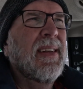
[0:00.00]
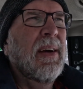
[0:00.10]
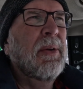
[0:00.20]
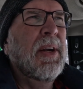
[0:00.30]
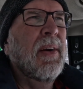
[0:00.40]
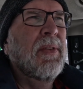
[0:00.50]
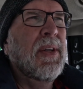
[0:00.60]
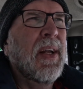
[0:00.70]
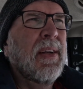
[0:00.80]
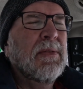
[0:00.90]
I would have never
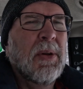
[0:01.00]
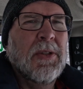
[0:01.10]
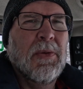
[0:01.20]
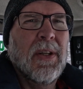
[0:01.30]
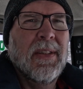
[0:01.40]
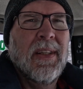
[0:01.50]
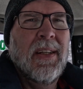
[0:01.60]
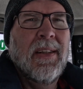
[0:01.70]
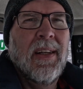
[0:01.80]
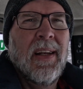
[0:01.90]
done as much work as I
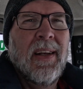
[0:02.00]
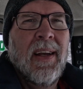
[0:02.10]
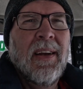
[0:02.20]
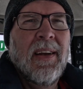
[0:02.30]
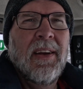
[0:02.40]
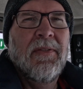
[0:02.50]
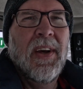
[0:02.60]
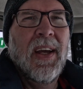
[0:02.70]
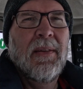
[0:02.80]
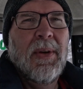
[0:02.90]
did that day if
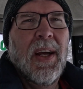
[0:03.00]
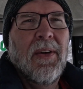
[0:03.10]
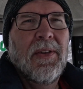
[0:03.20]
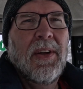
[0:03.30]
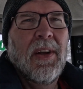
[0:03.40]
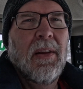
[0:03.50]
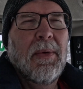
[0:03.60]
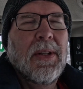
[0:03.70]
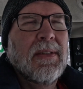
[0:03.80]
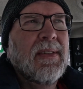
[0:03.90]
I had to be out in the
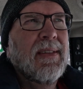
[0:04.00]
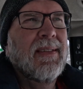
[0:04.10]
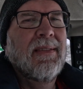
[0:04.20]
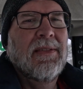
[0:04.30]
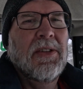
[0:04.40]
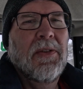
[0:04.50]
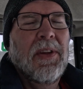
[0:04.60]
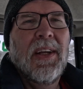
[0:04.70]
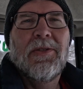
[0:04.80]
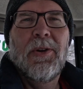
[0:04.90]
elements. So
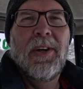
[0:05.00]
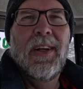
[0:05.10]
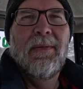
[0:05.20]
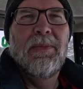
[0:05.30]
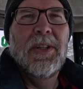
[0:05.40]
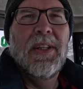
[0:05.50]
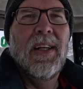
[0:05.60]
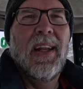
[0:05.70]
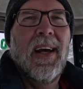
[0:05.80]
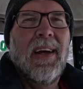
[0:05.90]
thanks Courtney,
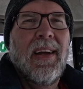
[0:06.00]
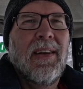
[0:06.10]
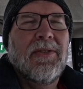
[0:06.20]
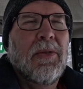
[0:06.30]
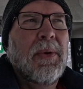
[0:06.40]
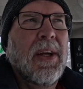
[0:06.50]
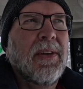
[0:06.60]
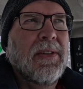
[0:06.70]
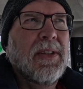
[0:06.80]
appreciate that, and so many other